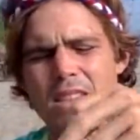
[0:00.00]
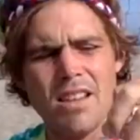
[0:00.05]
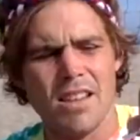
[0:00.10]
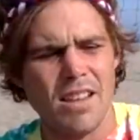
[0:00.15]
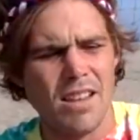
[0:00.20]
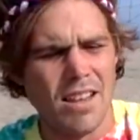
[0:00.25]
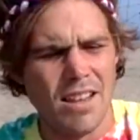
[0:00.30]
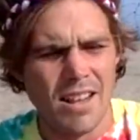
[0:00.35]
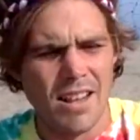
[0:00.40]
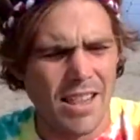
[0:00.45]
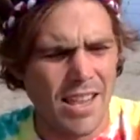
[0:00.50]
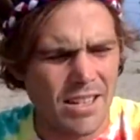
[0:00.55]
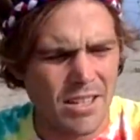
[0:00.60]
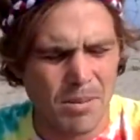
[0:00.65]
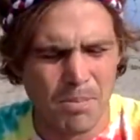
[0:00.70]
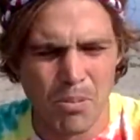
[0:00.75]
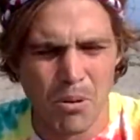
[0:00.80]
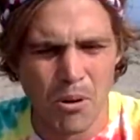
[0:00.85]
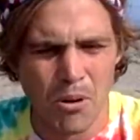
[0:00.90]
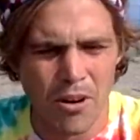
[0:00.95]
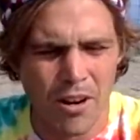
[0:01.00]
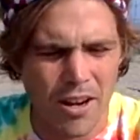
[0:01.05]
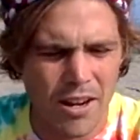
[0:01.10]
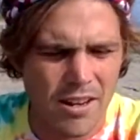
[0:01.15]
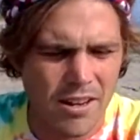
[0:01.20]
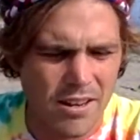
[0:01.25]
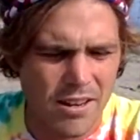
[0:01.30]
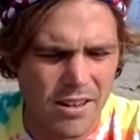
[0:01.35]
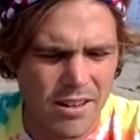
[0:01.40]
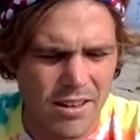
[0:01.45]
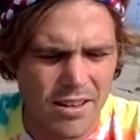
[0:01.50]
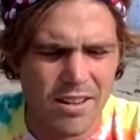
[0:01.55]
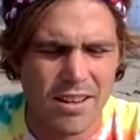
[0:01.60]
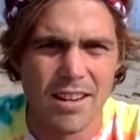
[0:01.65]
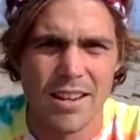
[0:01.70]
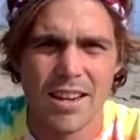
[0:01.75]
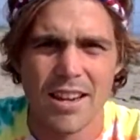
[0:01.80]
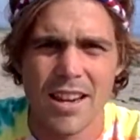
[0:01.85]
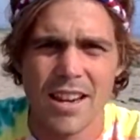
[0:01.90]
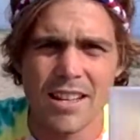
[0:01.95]
like to pour it
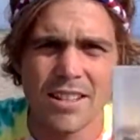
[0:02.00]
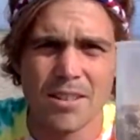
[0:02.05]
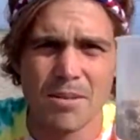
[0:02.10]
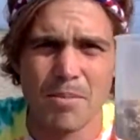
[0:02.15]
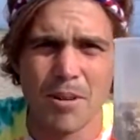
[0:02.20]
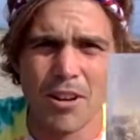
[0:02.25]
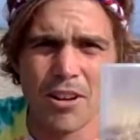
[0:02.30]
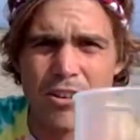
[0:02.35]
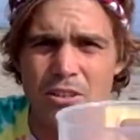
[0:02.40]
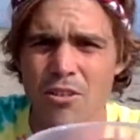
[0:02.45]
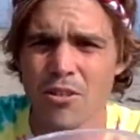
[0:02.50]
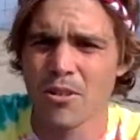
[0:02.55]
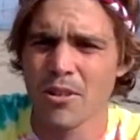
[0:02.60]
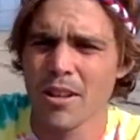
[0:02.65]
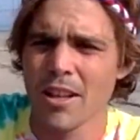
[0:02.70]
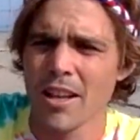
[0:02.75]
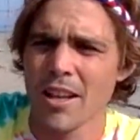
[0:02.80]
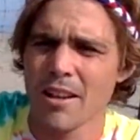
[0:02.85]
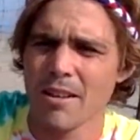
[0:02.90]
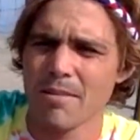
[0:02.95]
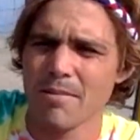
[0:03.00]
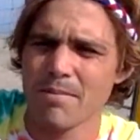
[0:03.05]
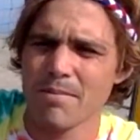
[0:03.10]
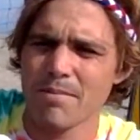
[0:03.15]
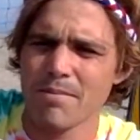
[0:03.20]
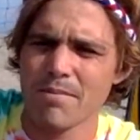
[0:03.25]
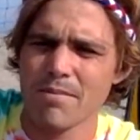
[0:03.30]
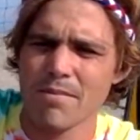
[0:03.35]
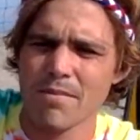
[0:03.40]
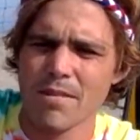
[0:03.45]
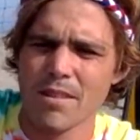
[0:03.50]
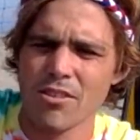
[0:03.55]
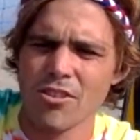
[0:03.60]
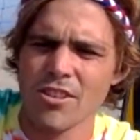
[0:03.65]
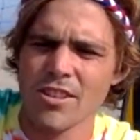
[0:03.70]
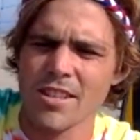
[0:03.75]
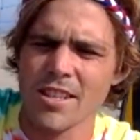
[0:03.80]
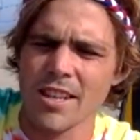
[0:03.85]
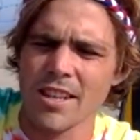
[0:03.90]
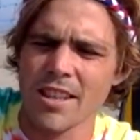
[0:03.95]
into my granola just like
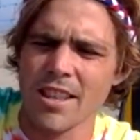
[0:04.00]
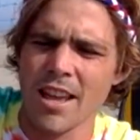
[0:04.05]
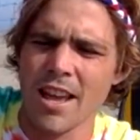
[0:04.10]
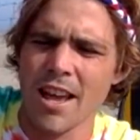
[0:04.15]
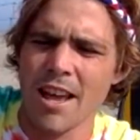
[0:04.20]
that.